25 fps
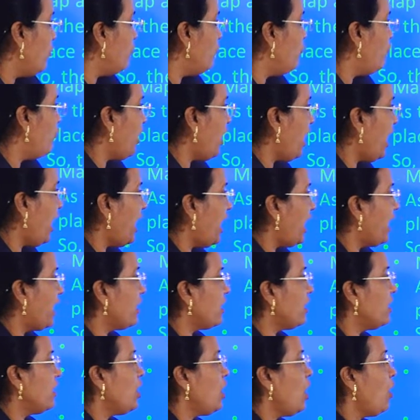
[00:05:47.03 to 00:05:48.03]
where
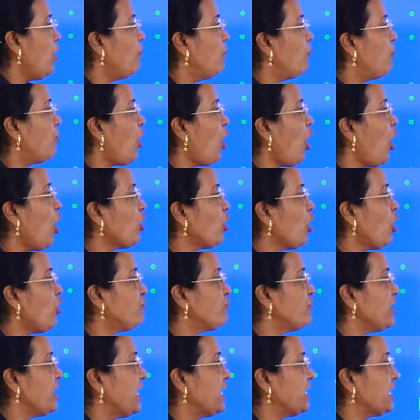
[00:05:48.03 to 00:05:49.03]
block
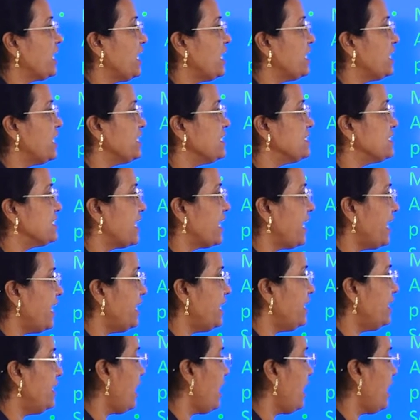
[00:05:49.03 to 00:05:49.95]
of data is read